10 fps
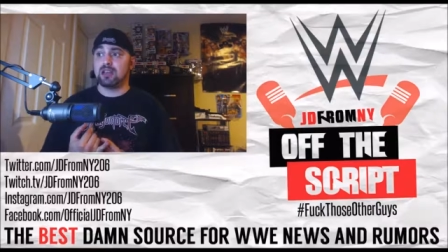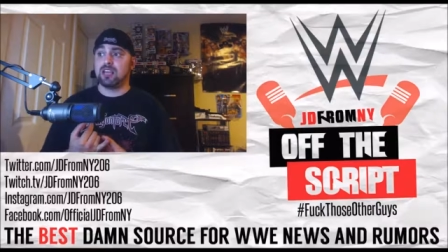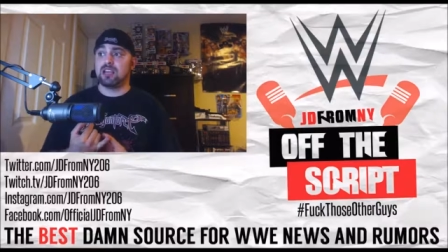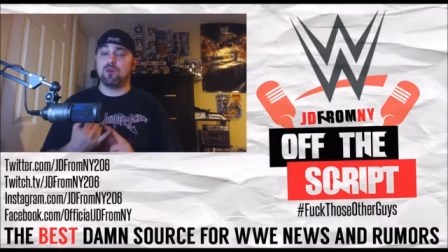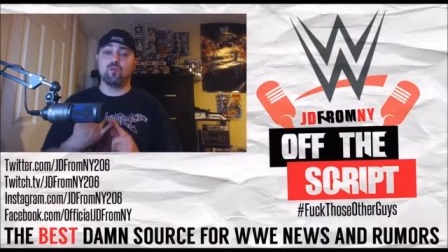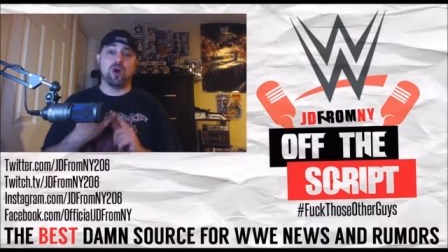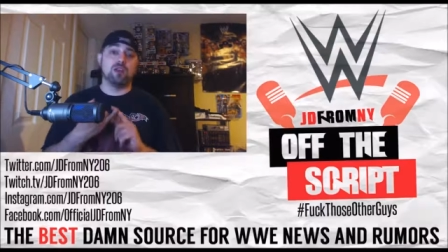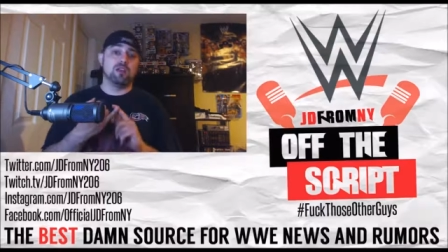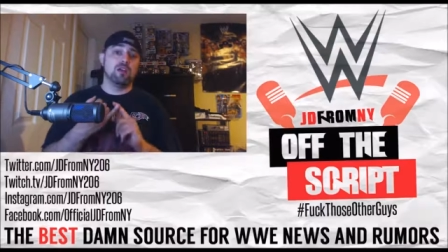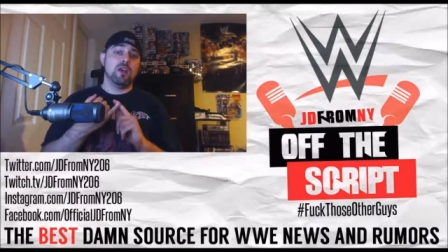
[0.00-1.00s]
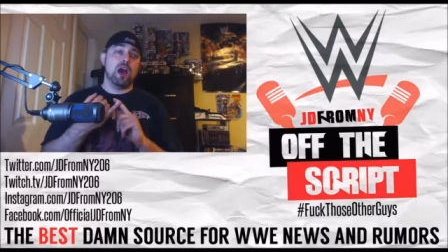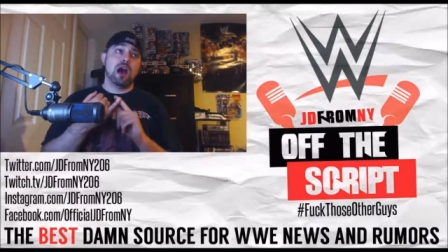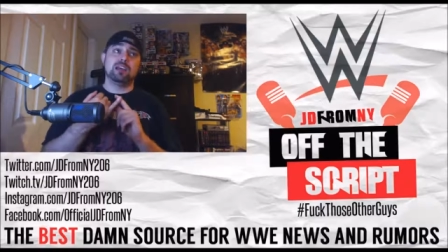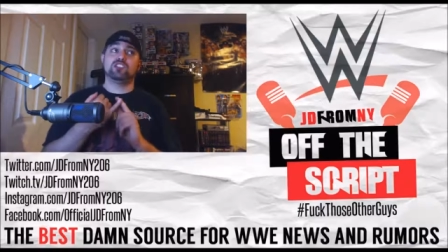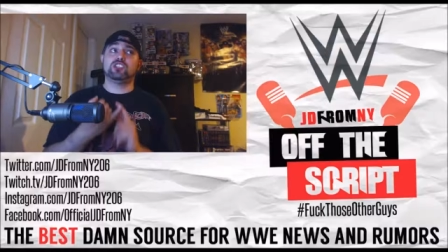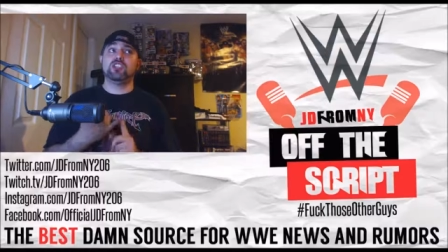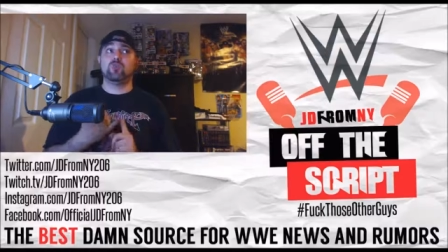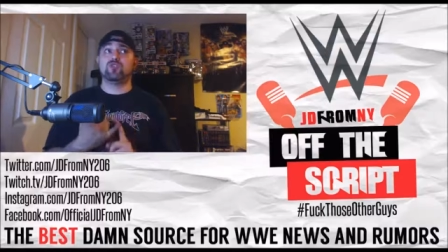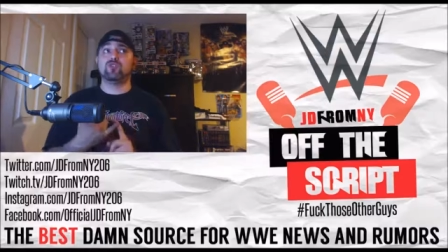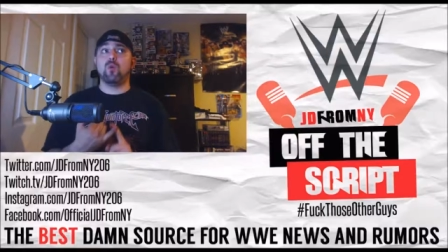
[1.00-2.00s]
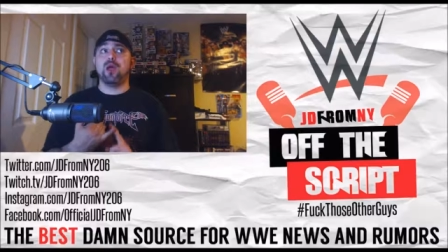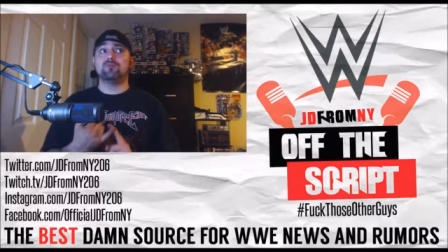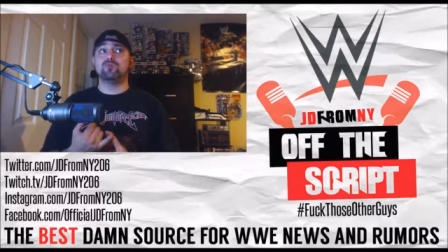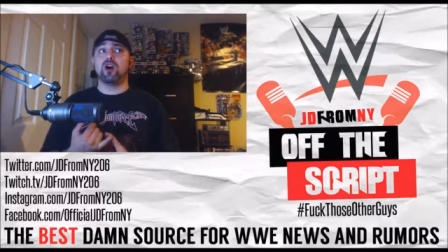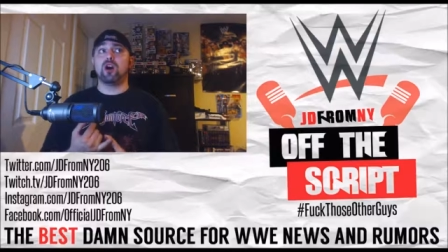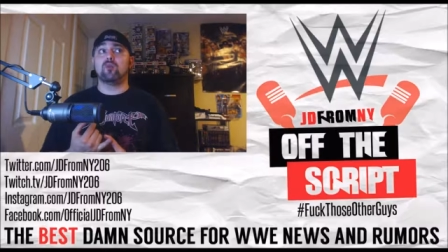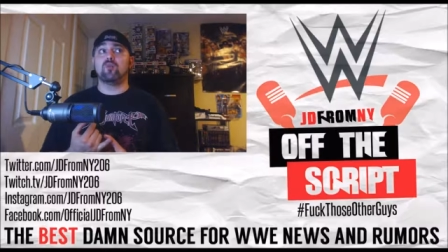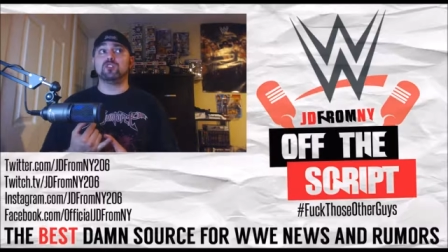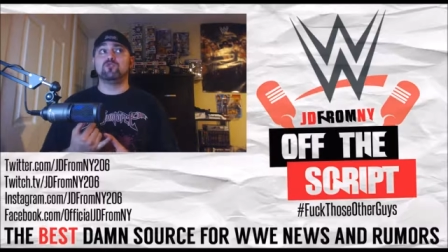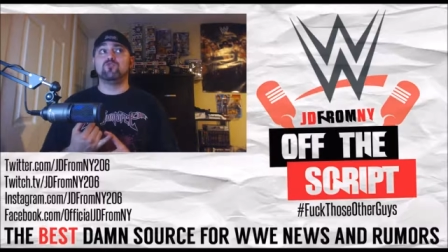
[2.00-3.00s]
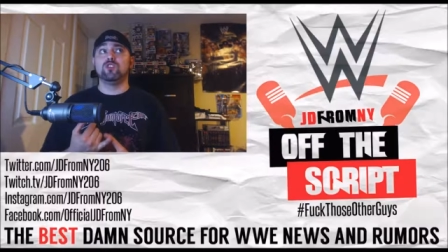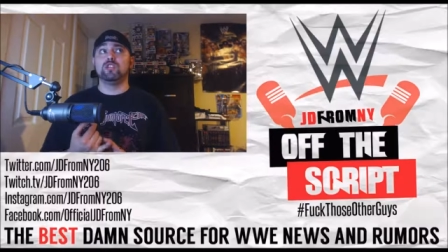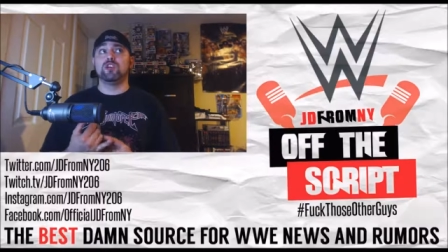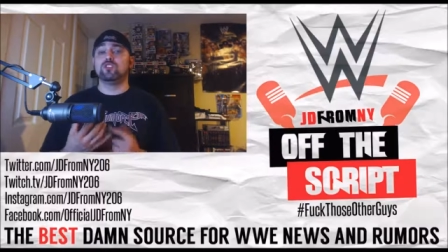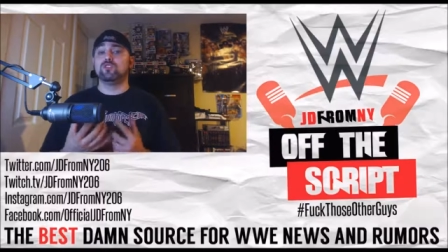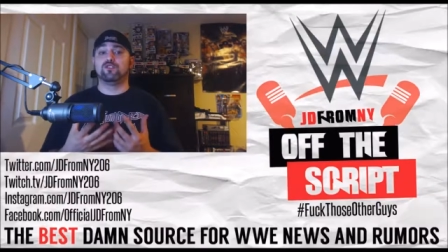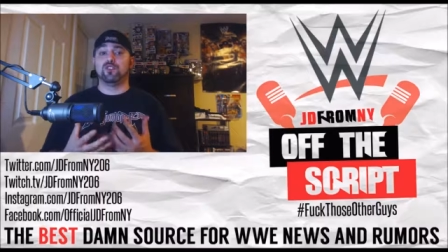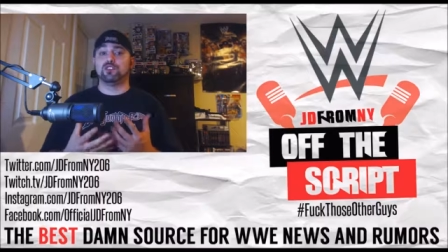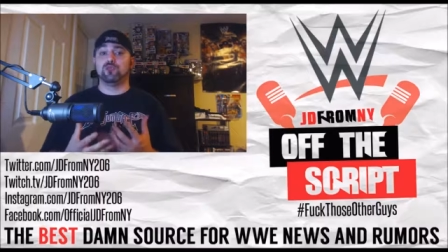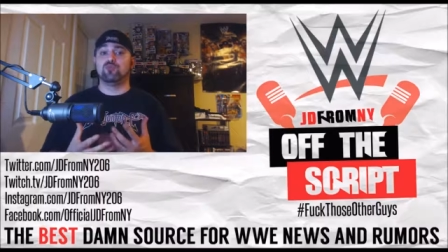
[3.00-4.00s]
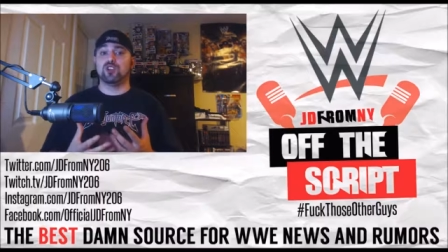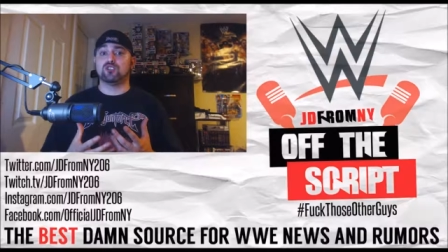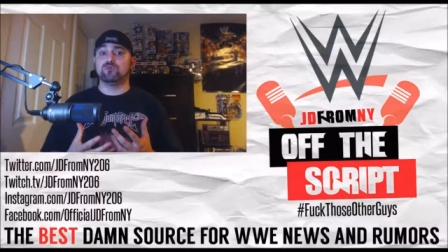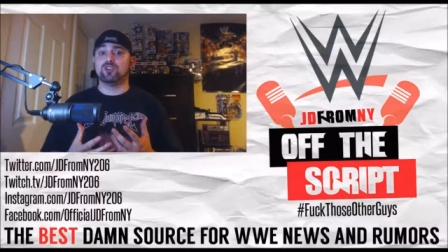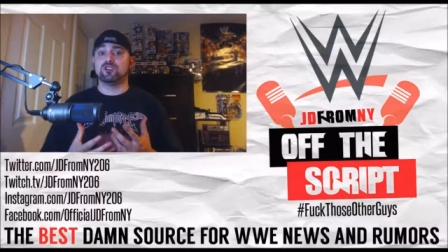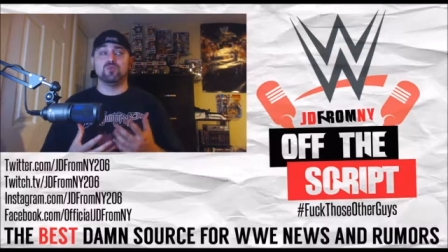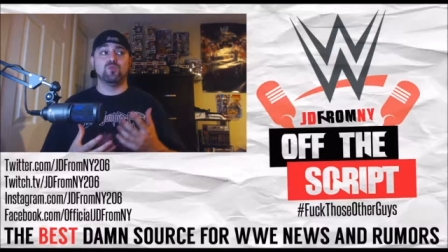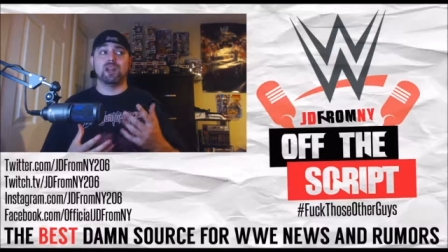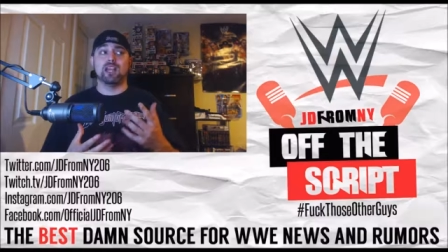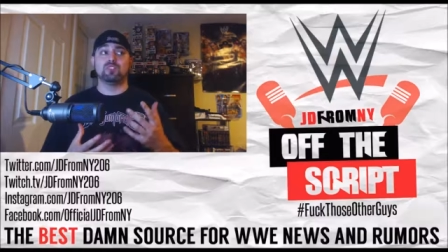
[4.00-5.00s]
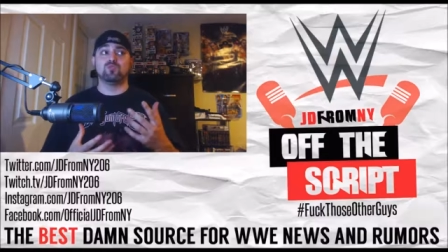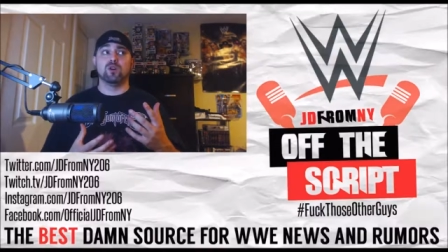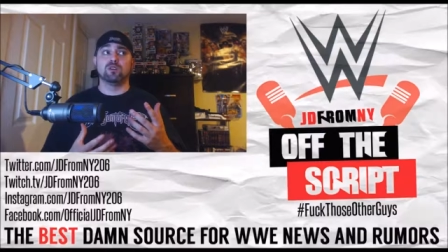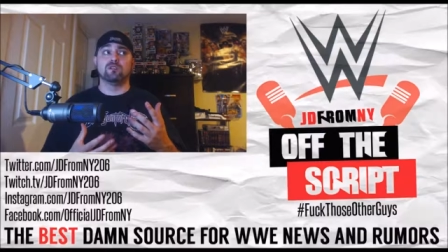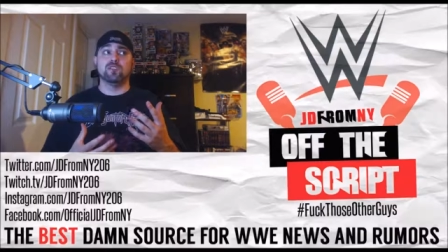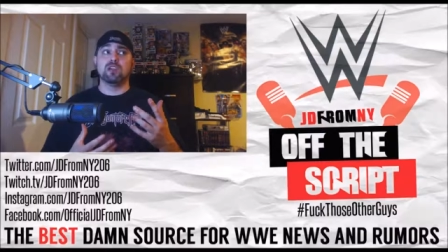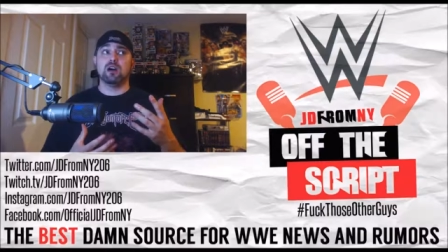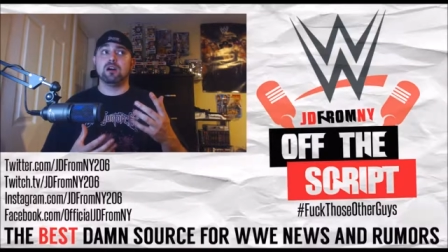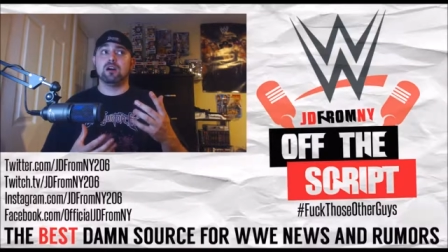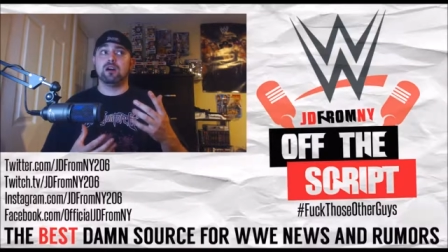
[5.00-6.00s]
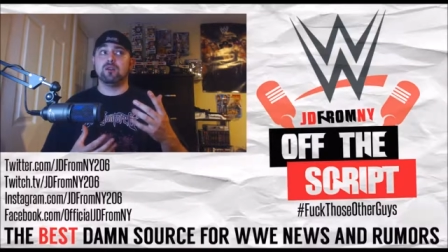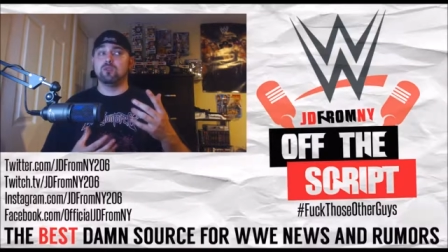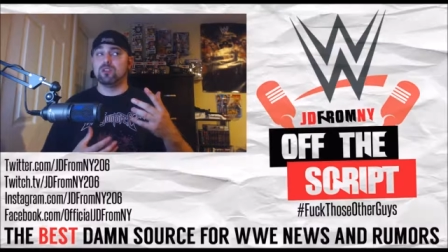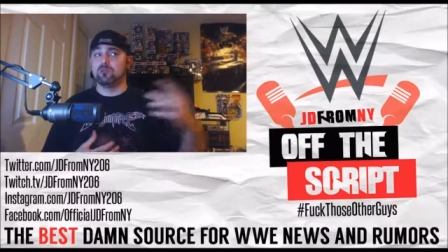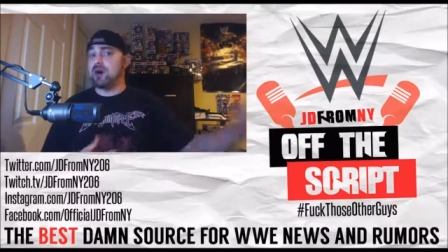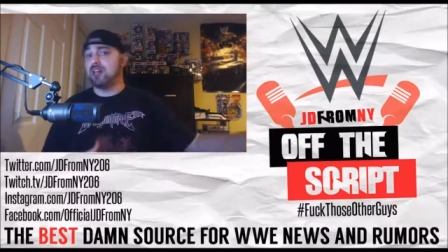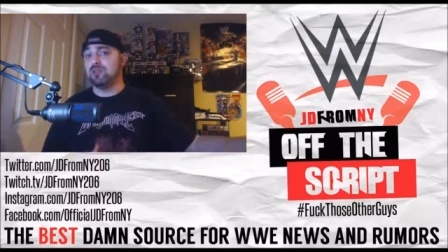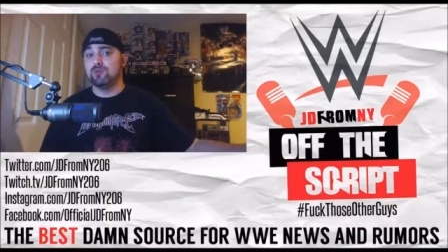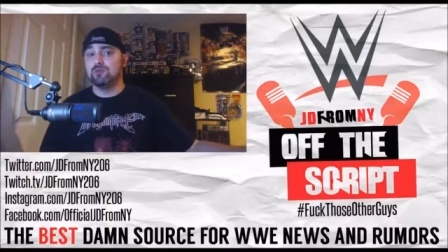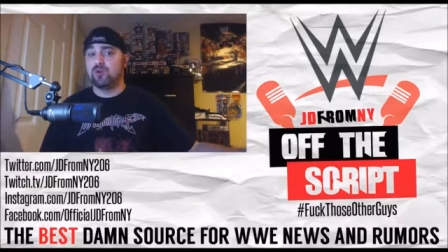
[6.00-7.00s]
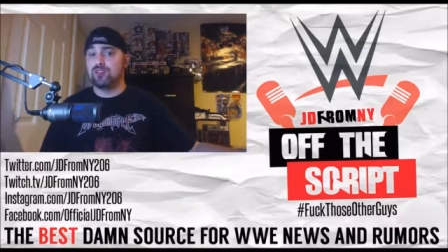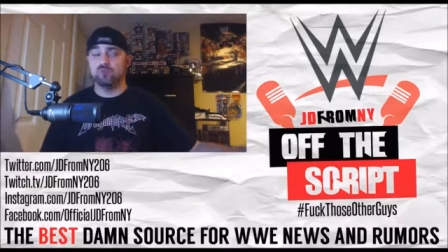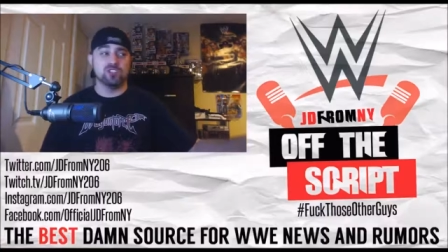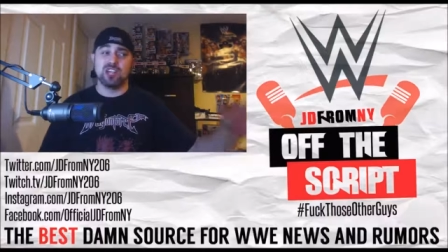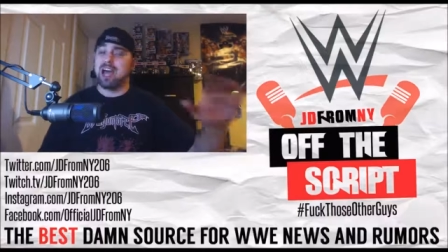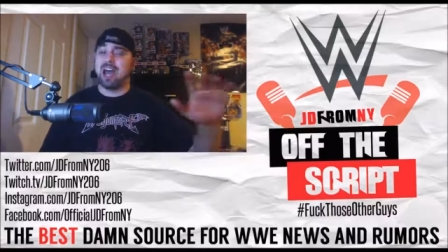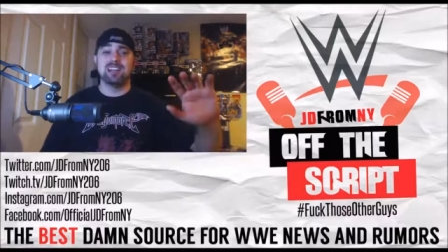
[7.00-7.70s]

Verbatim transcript: I think what I seen with Noam Dar wasn't really a good first impression because he went against one of the uh, one of the Bollywood boys, which I,